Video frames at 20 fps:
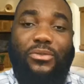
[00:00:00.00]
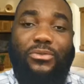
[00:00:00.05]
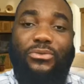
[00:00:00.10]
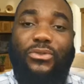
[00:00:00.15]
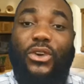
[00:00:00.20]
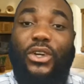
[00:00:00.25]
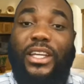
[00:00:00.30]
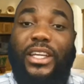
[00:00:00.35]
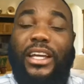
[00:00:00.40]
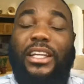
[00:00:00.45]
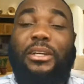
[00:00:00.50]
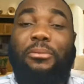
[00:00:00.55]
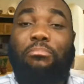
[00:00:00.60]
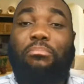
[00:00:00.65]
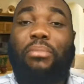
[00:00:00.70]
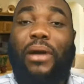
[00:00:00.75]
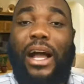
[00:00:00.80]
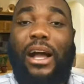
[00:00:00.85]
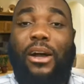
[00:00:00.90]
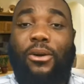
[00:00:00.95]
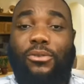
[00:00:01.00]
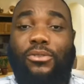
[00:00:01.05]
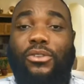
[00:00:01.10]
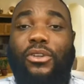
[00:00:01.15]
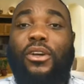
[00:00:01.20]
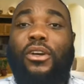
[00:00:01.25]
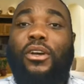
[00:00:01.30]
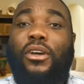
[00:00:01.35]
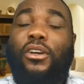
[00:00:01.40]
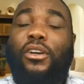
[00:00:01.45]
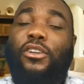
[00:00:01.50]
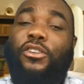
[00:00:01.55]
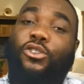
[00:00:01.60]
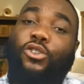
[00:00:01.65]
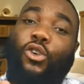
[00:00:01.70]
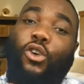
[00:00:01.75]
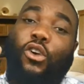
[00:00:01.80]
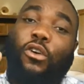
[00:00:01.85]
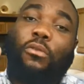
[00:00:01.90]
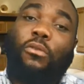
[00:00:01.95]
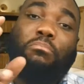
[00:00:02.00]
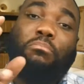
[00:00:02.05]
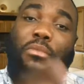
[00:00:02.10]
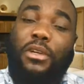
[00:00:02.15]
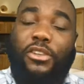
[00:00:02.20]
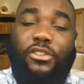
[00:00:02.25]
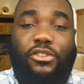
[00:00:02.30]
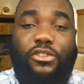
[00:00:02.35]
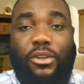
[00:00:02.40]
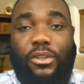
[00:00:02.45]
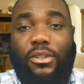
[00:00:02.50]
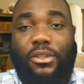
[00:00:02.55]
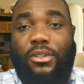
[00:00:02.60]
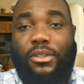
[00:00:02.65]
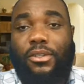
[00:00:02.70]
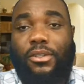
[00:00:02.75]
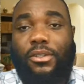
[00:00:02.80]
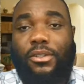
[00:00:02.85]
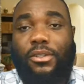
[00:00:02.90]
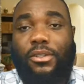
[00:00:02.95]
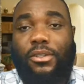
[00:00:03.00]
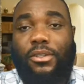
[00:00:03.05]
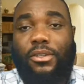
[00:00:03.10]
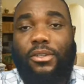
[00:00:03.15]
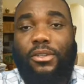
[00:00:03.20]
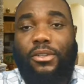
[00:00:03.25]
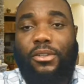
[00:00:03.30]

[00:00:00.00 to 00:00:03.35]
forget about your mission on earth.